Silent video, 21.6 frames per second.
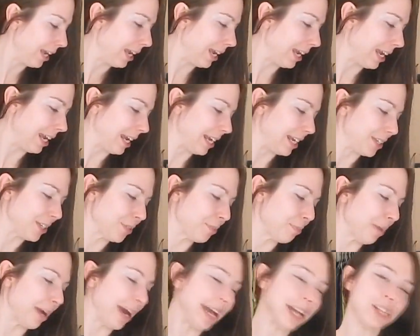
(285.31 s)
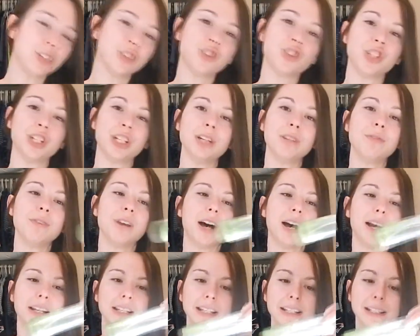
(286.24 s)
is by
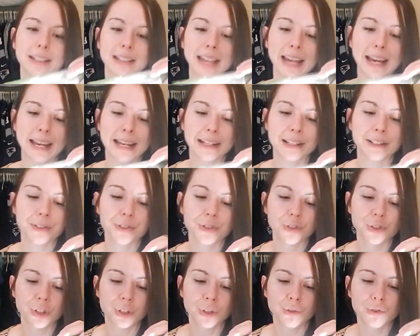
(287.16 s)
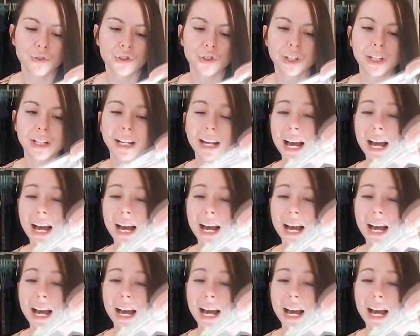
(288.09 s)
Giovanni. Again, it's Too Chic